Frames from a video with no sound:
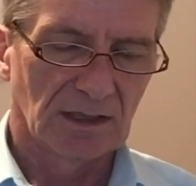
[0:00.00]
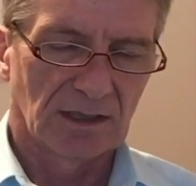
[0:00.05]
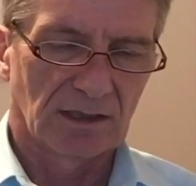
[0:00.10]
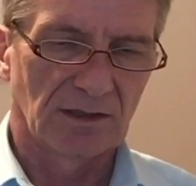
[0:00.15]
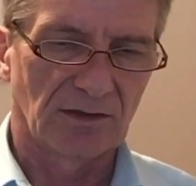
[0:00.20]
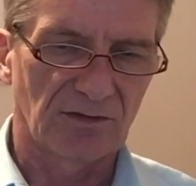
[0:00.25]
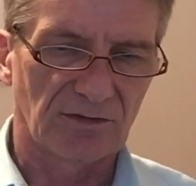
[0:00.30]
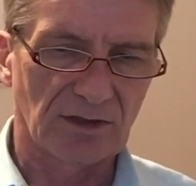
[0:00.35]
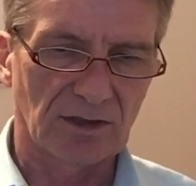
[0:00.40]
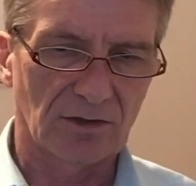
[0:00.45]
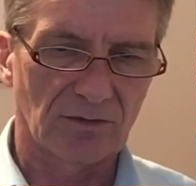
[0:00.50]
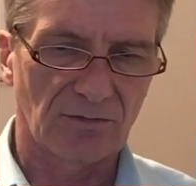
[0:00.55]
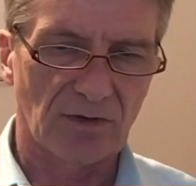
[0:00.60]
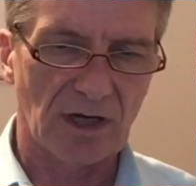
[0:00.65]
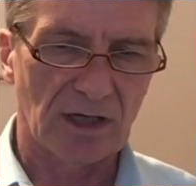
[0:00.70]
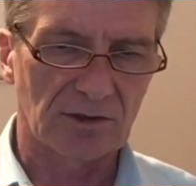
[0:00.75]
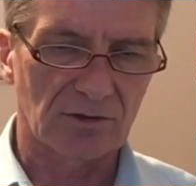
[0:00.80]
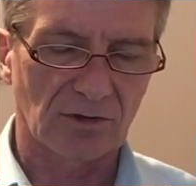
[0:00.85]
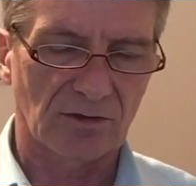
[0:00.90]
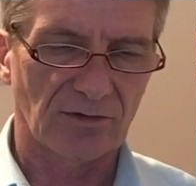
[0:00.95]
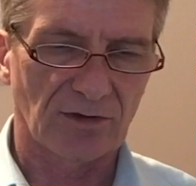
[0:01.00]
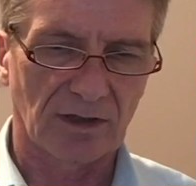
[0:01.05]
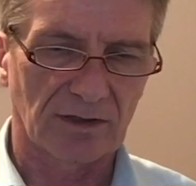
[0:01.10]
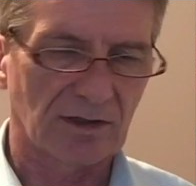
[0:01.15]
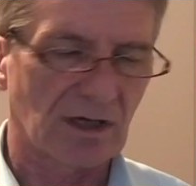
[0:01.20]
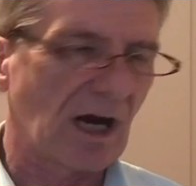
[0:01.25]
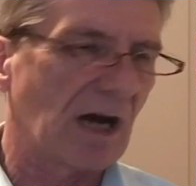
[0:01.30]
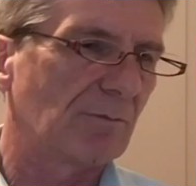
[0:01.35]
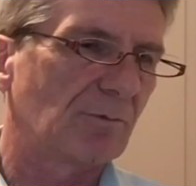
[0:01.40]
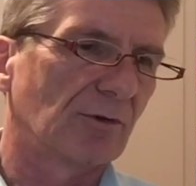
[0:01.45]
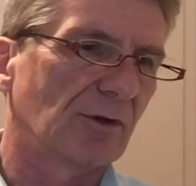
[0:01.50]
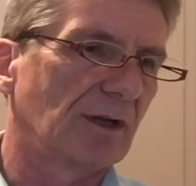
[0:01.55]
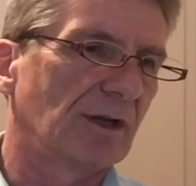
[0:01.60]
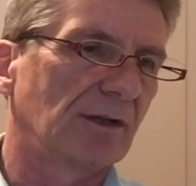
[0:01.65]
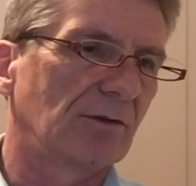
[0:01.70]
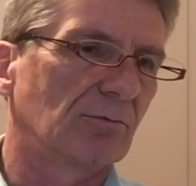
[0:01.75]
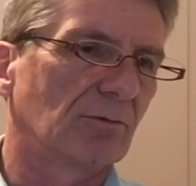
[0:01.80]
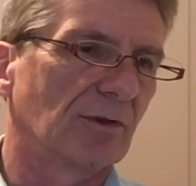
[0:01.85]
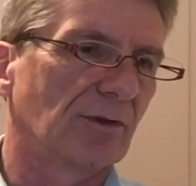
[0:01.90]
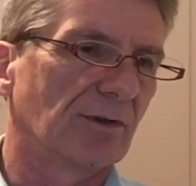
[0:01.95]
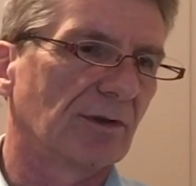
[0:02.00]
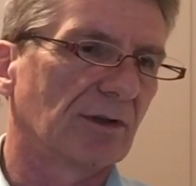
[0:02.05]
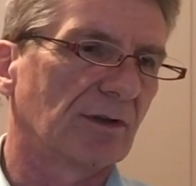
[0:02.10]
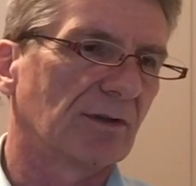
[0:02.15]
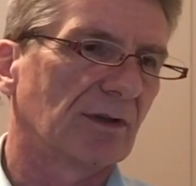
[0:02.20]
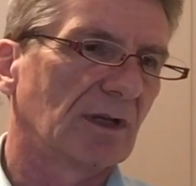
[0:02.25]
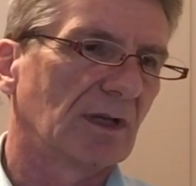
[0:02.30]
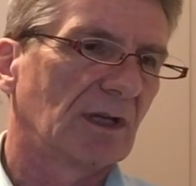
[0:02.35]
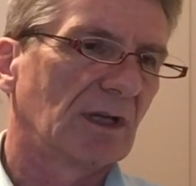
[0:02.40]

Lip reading: instead of hydroxide carbonate with it.